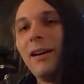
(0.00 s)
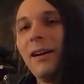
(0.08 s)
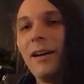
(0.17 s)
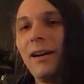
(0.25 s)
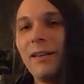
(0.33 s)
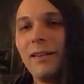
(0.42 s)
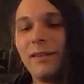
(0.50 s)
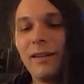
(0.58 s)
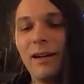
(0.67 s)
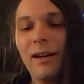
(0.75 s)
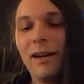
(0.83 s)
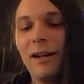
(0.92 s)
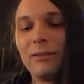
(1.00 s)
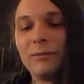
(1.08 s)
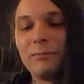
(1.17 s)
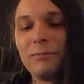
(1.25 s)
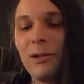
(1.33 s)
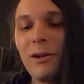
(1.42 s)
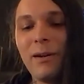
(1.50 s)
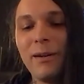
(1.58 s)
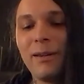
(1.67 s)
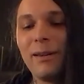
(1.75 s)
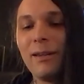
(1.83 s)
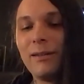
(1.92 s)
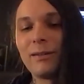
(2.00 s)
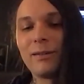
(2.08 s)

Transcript: And it